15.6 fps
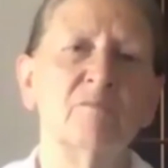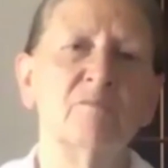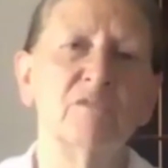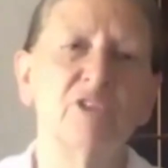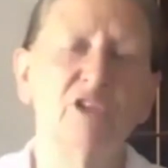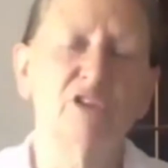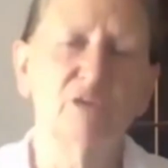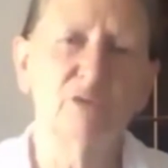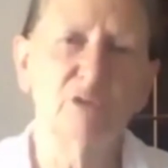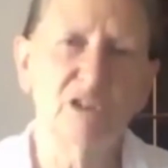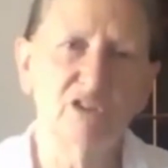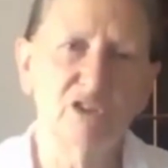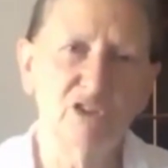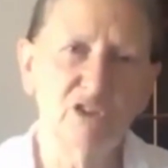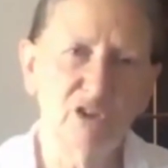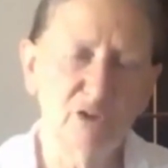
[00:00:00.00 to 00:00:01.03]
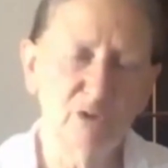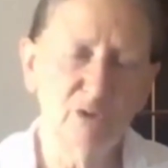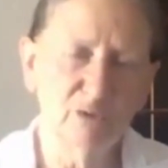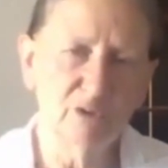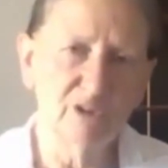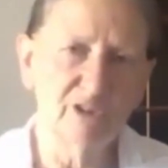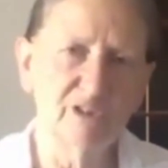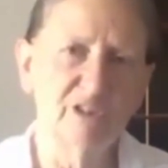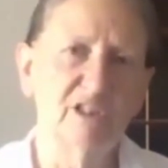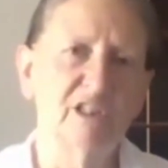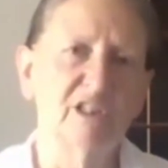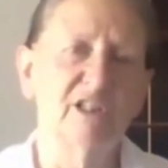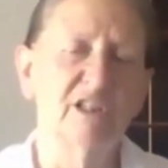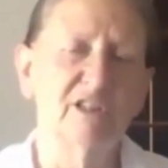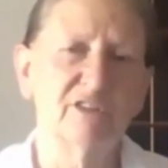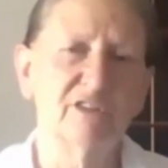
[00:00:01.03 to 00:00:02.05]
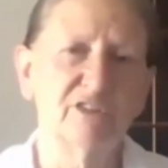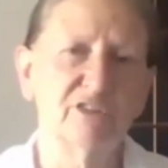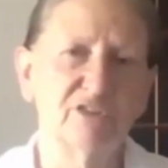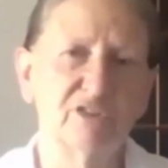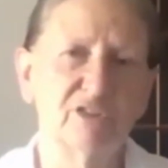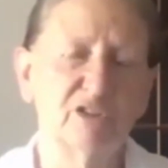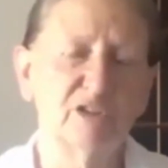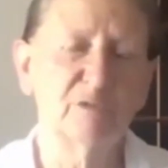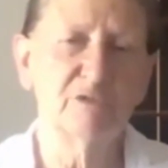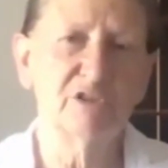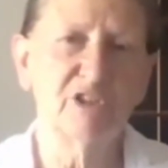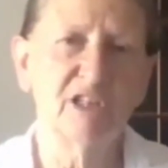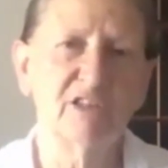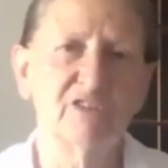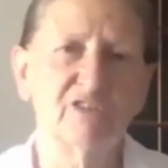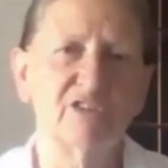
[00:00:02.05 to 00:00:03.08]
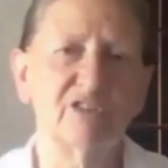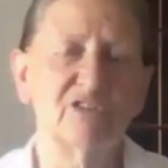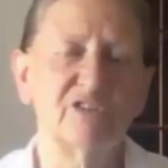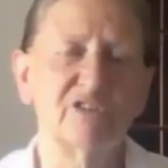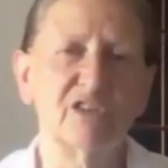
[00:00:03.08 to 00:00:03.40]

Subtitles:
to endure the circumstances